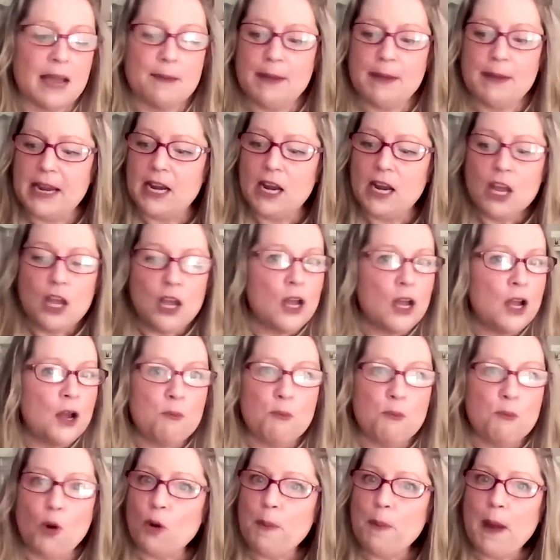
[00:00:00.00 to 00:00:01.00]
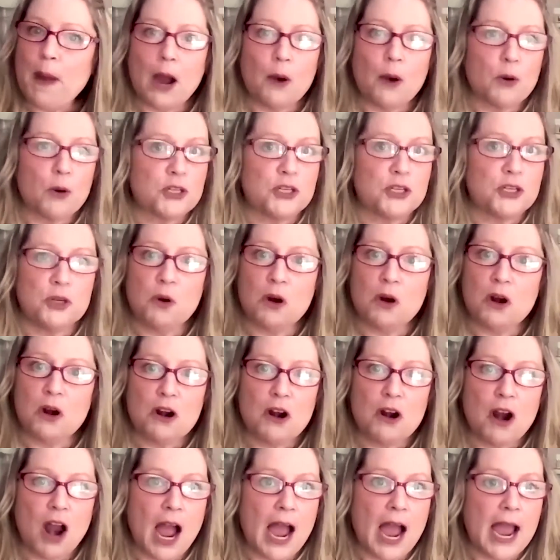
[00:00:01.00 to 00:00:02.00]
I mean, more power to
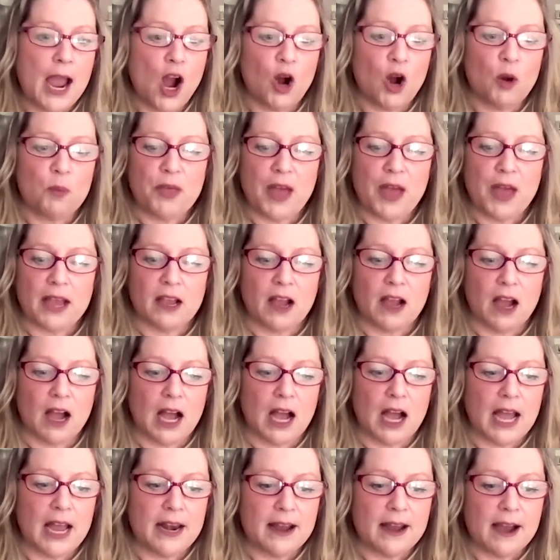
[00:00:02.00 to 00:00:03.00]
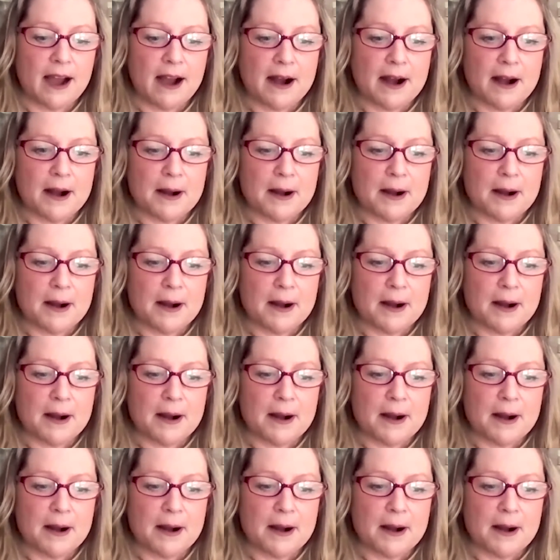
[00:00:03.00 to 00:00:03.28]
her. I hope that God,